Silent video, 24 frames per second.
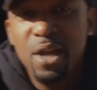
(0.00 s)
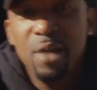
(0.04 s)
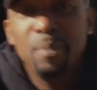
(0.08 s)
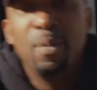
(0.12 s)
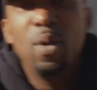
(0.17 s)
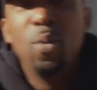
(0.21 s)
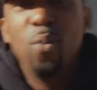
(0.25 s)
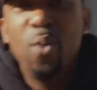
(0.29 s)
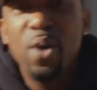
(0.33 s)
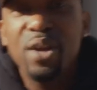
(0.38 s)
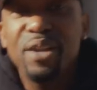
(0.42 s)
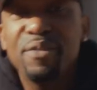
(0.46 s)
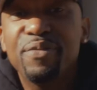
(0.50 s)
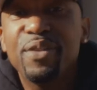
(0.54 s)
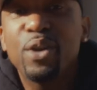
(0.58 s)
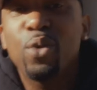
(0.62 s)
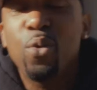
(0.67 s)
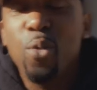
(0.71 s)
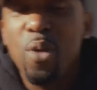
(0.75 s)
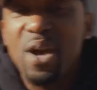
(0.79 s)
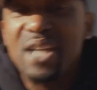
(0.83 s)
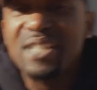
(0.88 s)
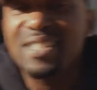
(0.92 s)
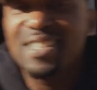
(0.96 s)
but one of the
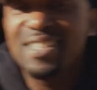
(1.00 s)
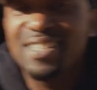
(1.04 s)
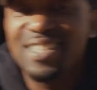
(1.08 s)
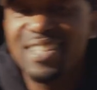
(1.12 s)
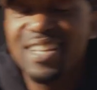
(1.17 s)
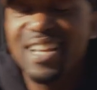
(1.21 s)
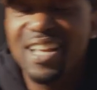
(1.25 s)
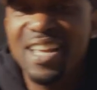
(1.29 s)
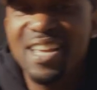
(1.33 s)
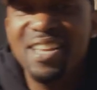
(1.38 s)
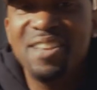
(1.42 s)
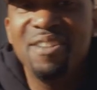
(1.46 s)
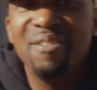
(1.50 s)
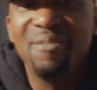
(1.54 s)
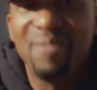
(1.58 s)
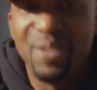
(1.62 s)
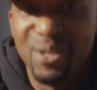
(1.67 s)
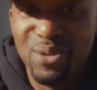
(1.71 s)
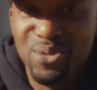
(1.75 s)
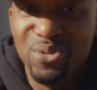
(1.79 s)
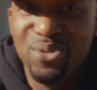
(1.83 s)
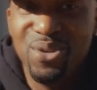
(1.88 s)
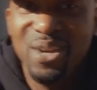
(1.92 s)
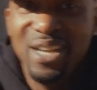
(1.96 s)
questions in the
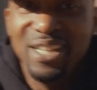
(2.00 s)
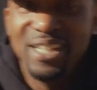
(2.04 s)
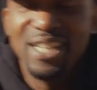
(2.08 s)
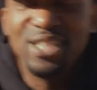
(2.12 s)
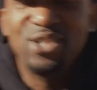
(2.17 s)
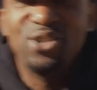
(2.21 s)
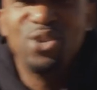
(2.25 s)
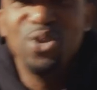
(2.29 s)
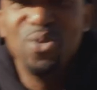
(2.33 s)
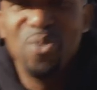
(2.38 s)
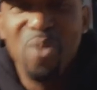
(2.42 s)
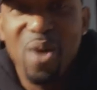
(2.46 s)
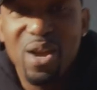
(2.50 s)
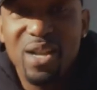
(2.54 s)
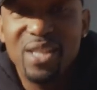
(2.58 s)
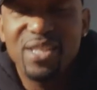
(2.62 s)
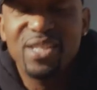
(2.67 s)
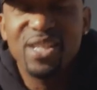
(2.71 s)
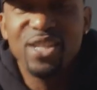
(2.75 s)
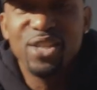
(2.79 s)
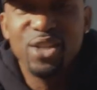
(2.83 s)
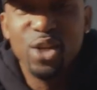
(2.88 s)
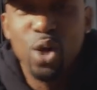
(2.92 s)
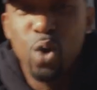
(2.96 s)
interview that you wanted
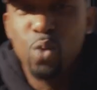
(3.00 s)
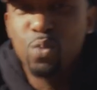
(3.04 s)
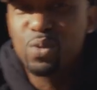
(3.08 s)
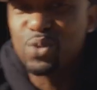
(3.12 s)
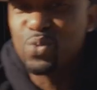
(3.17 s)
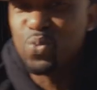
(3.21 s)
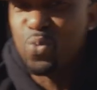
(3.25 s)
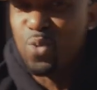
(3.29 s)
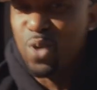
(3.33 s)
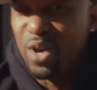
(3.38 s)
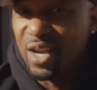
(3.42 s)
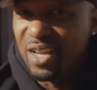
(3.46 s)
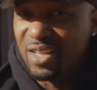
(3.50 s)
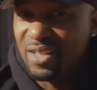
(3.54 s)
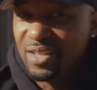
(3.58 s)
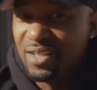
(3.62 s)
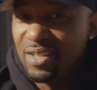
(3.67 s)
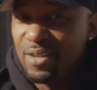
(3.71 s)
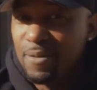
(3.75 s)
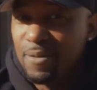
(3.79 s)
to know was what?